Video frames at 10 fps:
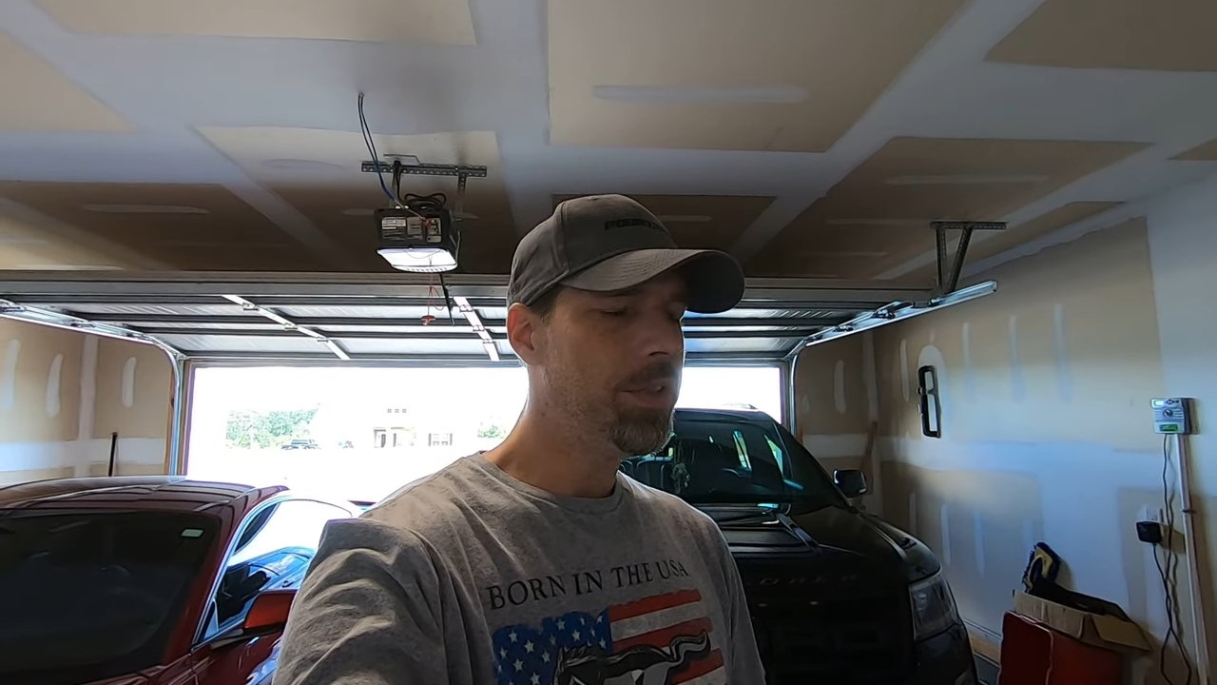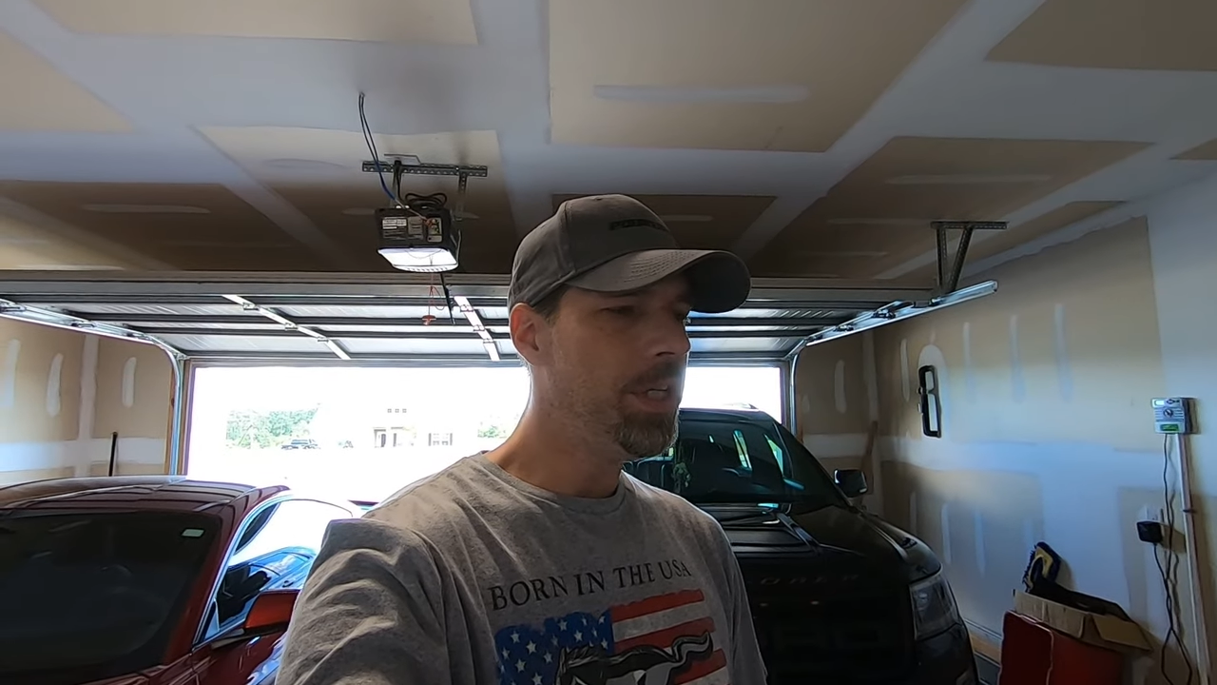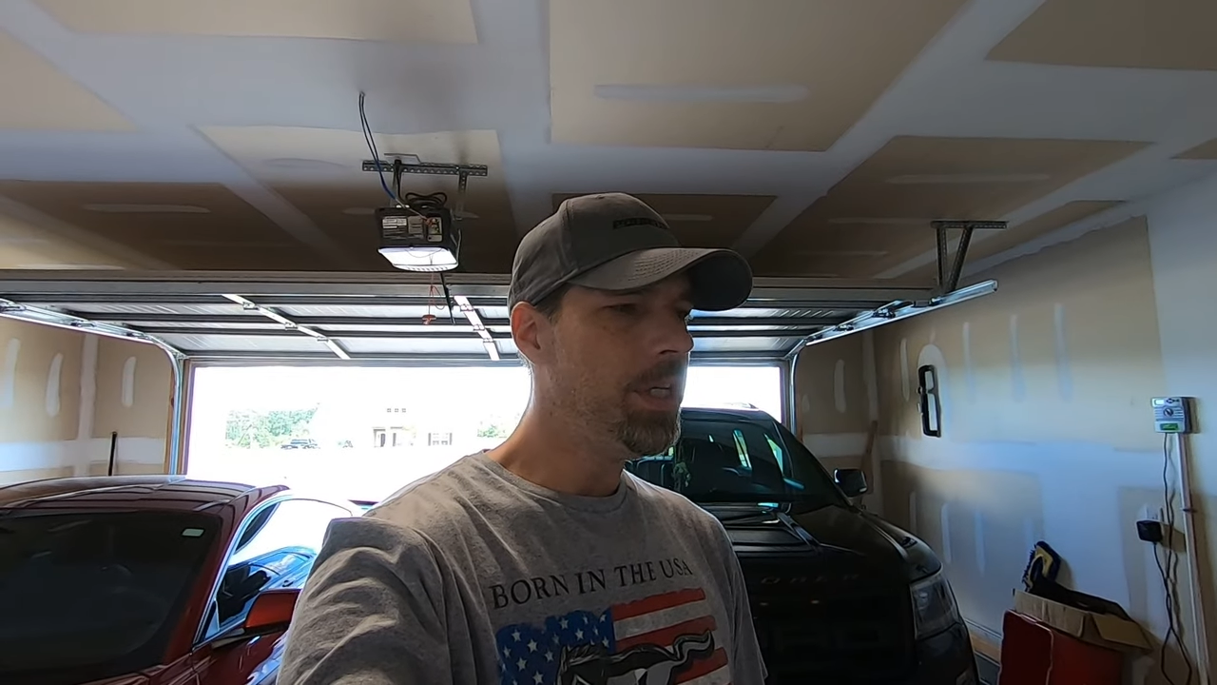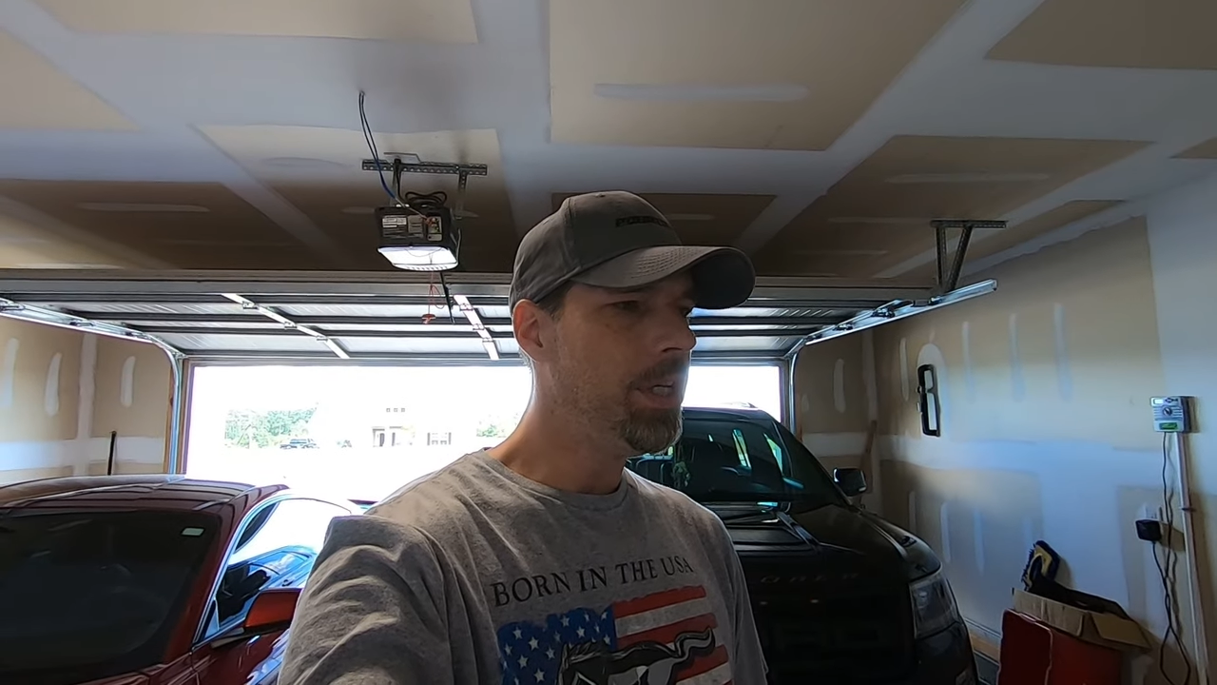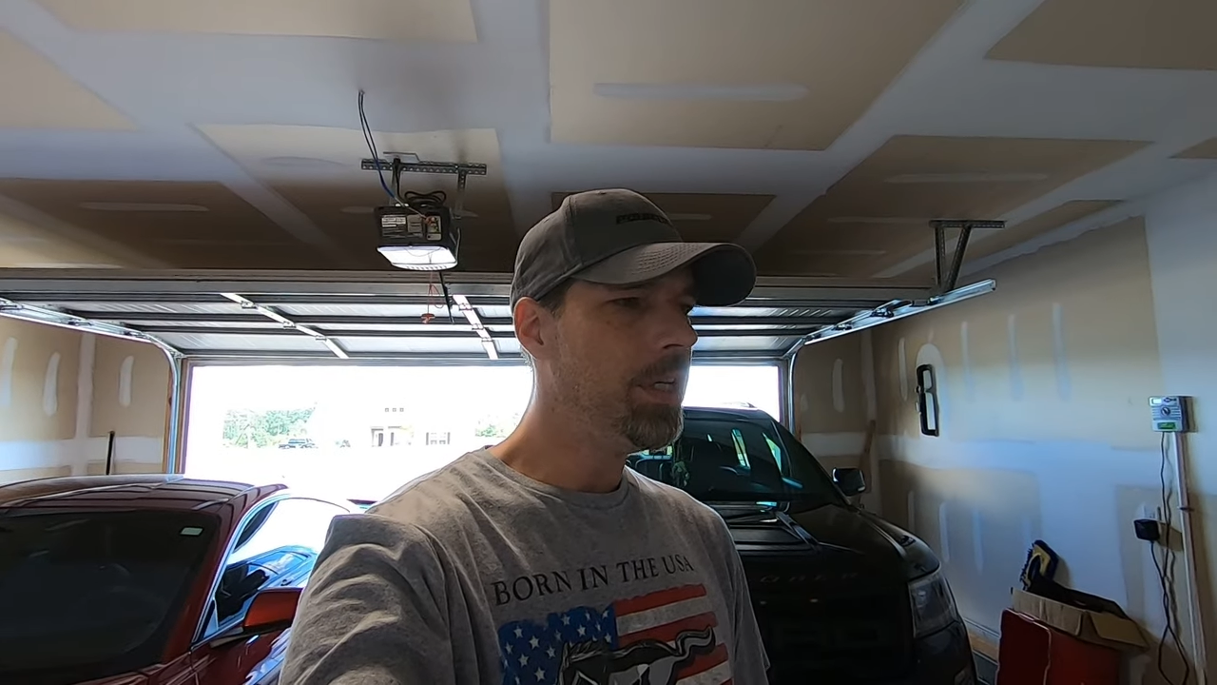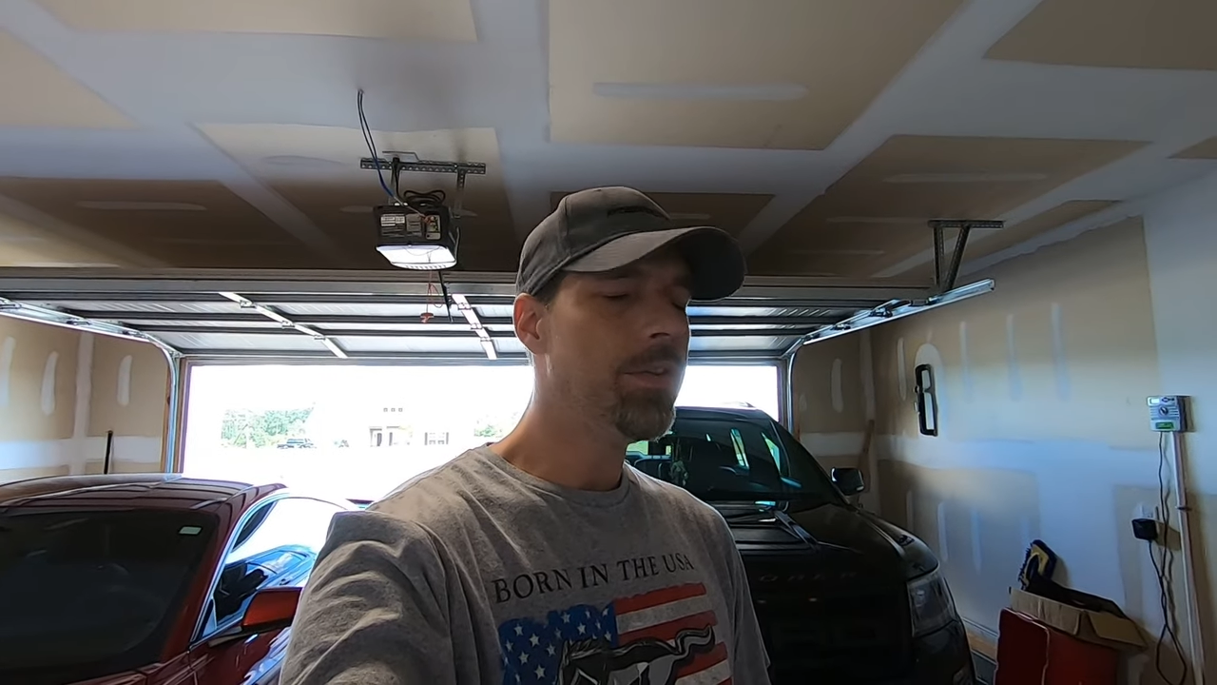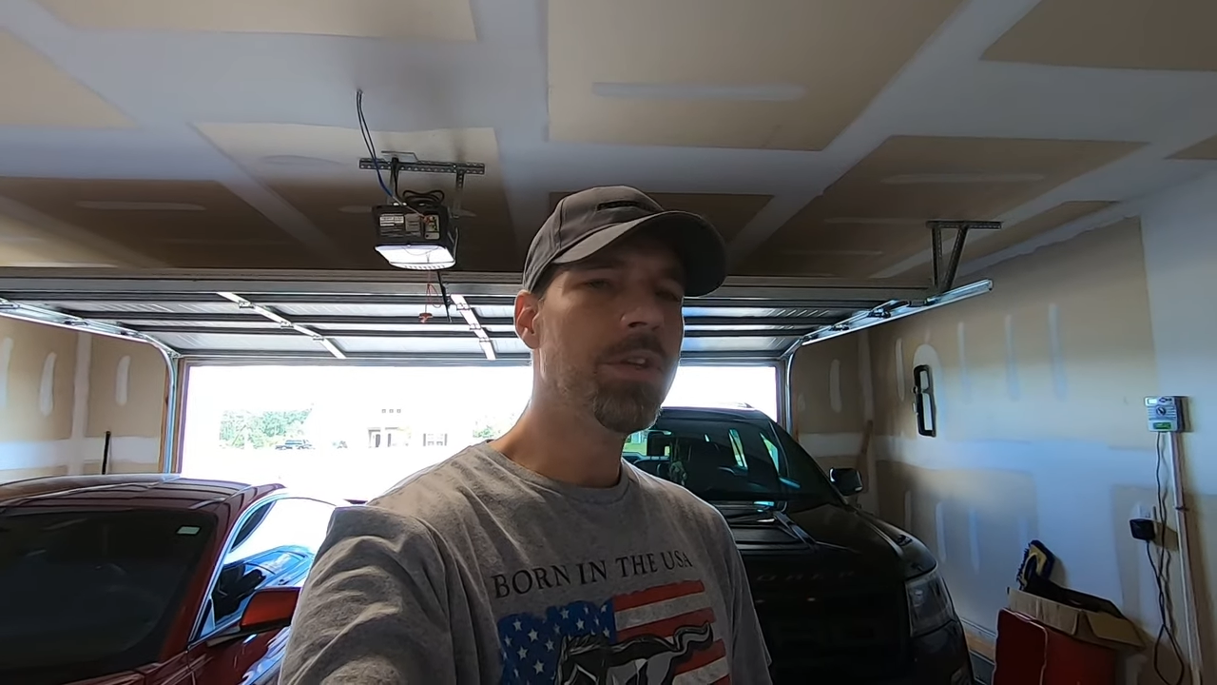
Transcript: the,